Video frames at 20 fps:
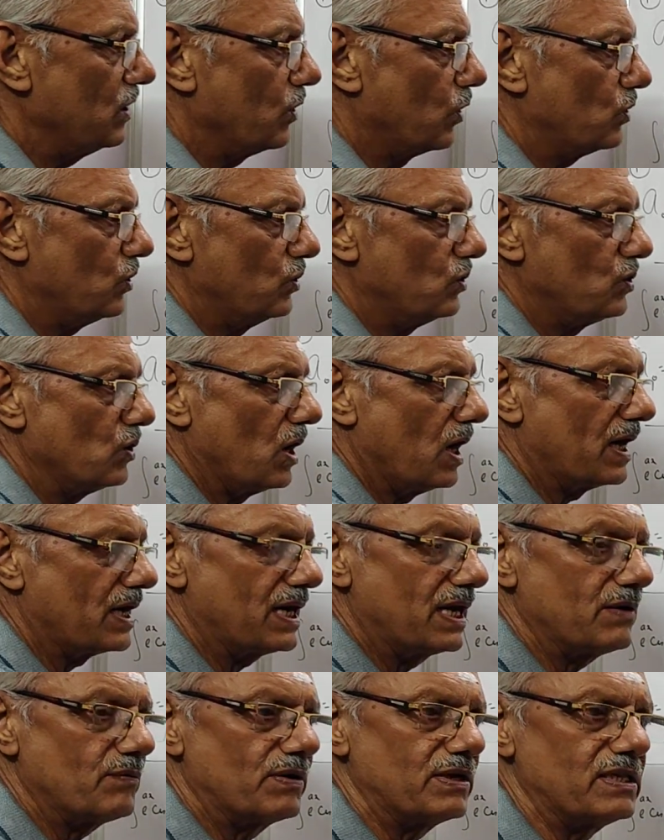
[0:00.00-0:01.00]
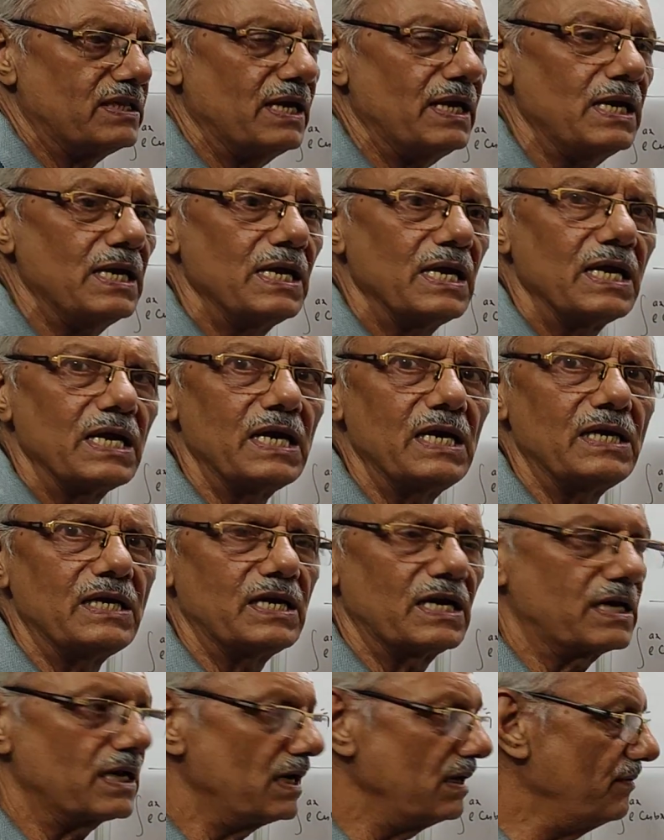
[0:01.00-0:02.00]
in order to arrive at the
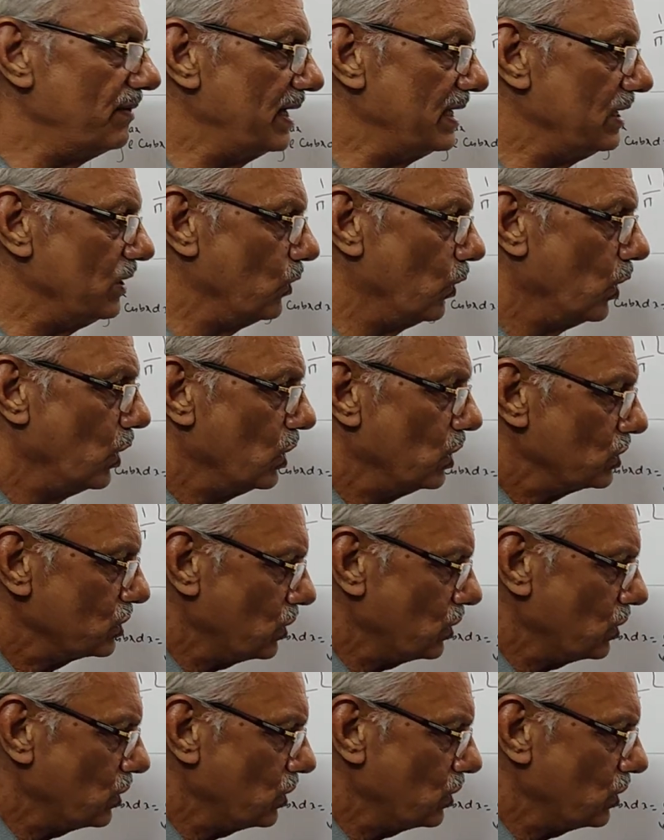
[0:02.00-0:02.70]
integral value.